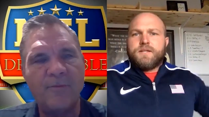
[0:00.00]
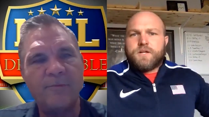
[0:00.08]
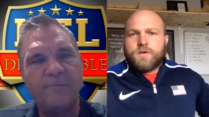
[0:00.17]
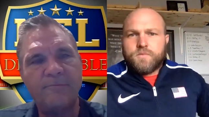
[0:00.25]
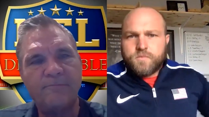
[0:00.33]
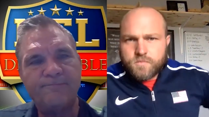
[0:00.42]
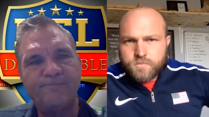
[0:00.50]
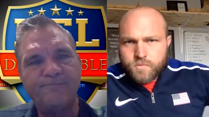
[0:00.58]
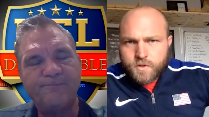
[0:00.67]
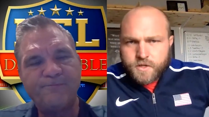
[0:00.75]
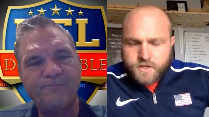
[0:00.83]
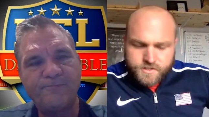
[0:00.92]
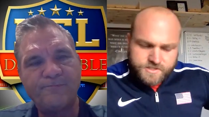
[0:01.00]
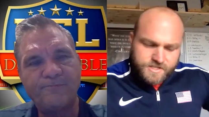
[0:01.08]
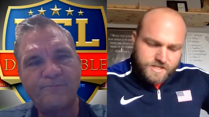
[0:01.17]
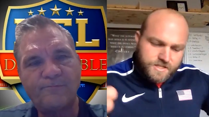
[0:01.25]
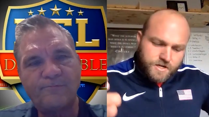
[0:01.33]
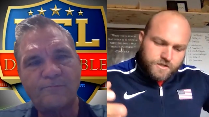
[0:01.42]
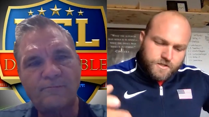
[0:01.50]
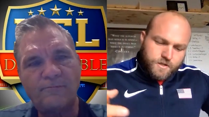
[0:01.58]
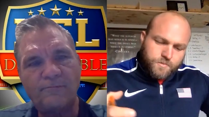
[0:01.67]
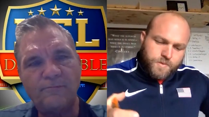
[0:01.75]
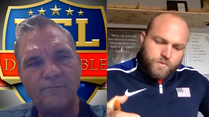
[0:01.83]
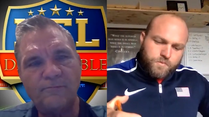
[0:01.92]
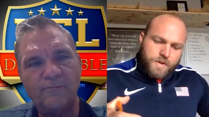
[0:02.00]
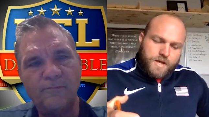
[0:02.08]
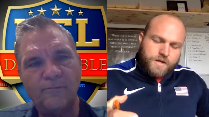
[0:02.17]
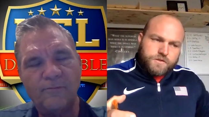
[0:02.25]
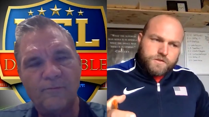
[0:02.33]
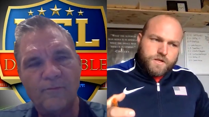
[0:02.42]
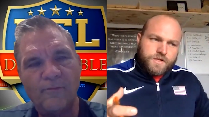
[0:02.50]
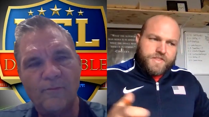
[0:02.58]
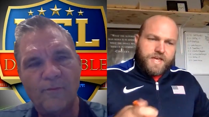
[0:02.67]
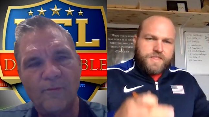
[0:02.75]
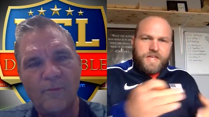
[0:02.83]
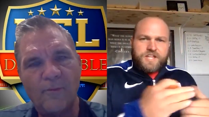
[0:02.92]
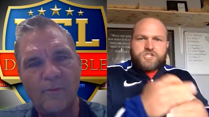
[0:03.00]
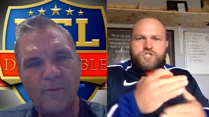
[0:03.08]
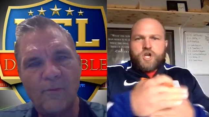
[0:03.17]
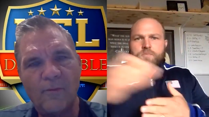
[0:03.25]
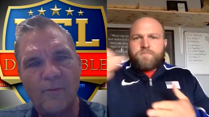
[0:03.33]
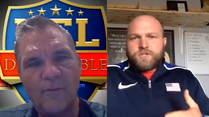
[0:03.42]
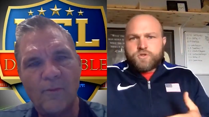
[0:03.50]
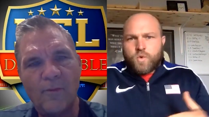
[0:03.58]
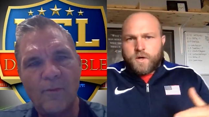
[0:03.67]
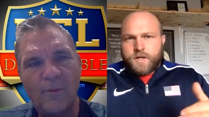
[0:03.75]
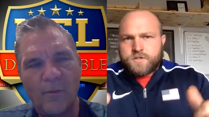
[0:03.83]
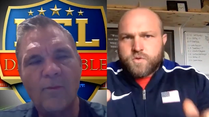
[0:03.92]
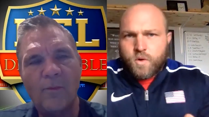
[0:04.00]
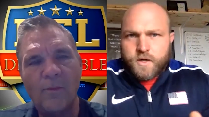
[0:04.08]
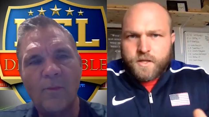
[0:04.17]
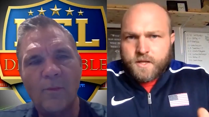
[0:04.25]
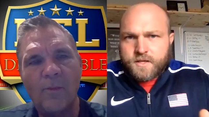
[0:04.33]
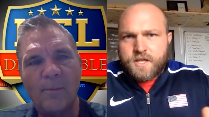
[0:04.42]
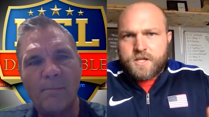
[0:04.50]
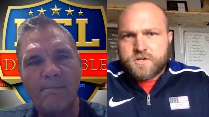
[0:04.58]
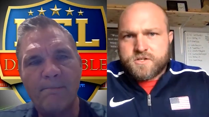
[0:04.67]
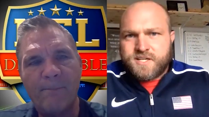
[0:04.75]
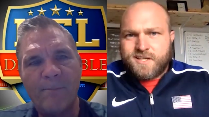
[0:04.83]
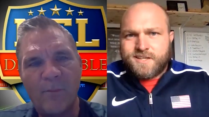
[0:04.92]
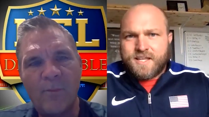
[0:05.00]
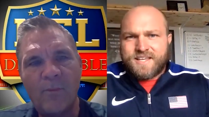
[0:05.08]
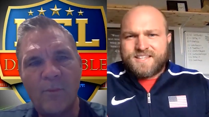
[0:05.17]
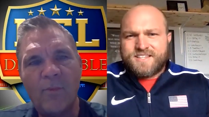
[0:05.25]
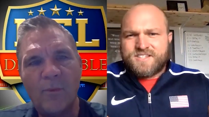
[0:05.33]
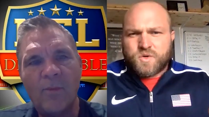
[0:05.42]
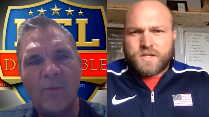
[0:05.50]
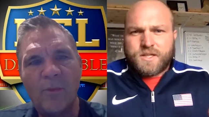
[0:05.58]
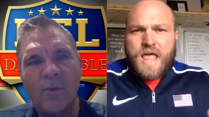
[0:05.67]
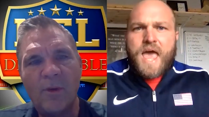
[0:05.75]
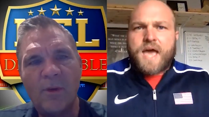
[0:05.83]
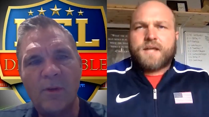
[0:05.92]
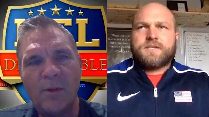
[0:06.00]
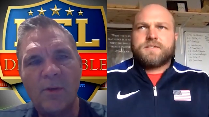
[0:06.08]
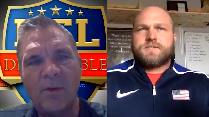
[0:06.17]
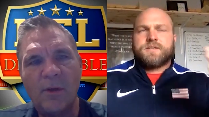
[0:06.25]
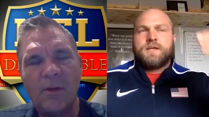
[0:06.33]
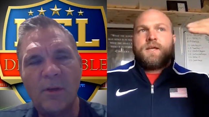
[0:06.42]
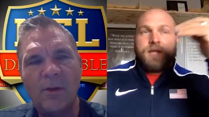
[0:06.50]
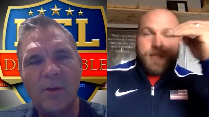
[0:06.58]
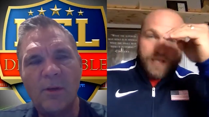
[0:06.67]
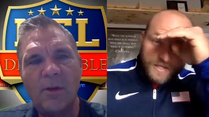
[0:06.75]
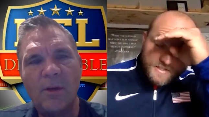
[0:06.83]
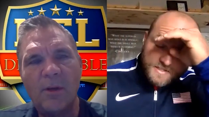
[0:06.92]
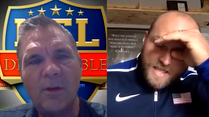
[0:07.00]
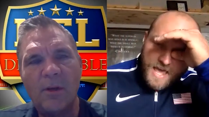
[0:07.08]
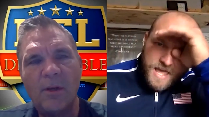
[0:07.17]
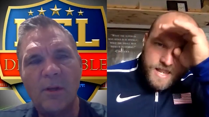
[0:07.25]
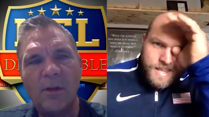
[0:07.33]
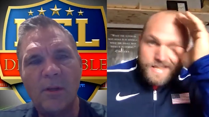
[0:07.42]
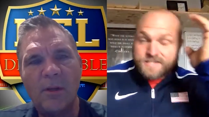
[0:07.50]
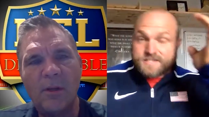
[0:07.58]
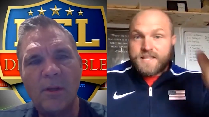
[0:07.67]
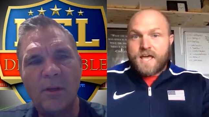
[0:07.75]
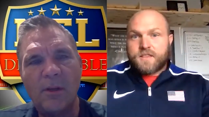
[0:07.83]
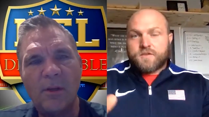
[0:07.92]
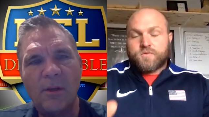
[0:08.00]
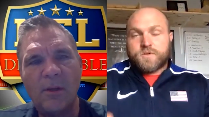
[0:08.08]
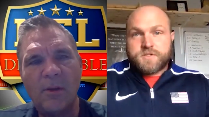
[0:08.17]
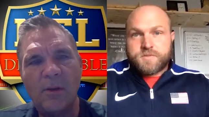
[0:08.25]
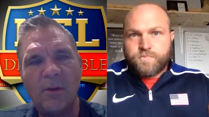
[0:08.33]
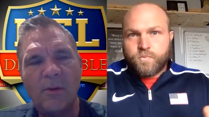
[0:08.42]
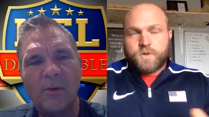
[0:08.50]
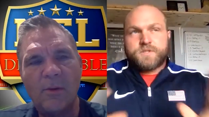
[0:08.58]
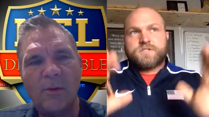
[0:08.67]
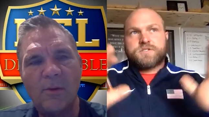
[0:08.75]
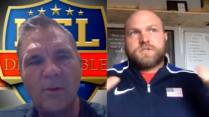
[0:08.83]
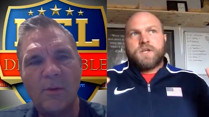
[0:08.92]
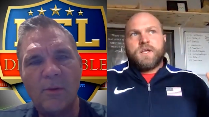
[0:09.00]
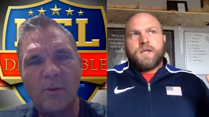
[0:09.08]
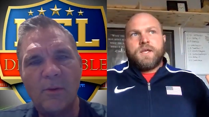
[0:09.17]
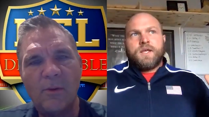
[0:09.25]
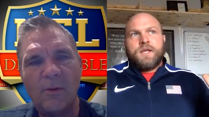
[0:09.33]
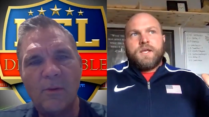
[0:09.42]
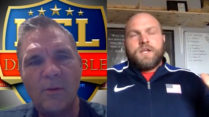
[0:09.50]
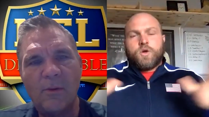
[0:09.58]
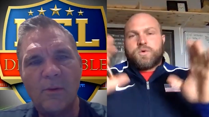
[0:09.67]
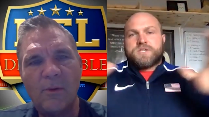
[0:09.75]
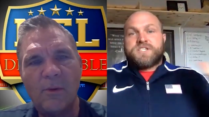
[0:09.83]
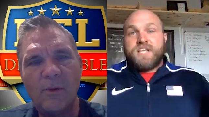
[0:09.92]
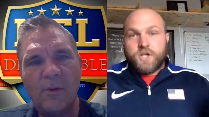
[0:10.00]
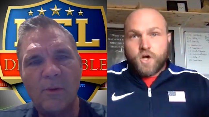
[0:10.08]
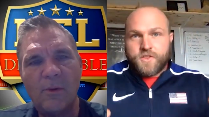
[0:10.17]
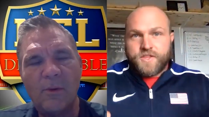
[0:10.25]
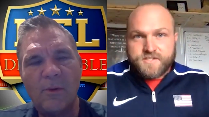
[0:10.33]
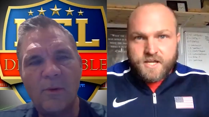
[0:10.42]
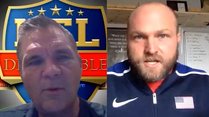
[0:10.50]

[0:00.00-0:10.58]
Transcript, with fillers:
Speaker 1: you know, what you had said there a little bit about that jump in 2020, like that you're seeing, like sort of lacked. Is that what's, you know, we're seeing all these